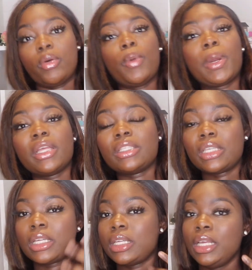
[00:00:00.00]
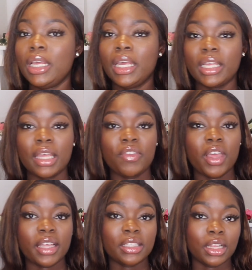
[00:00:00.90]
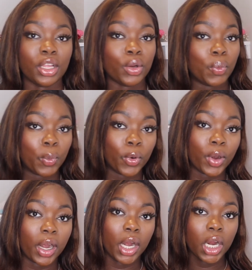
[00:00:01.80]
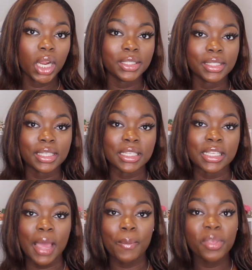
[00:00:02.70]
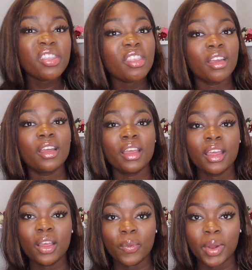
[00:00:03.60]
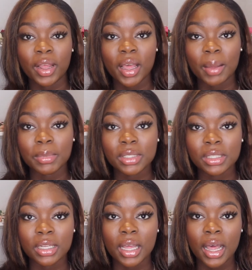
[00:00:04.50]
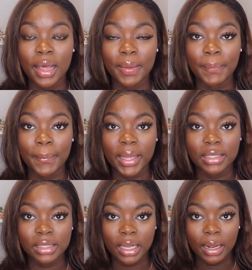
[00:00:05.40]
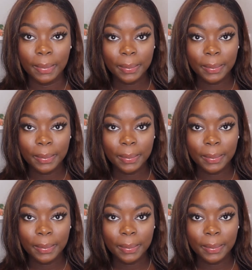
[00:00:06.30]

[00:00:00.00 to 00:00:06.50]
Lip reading: I wanted to give you guys a little more depth when it comes to my setup.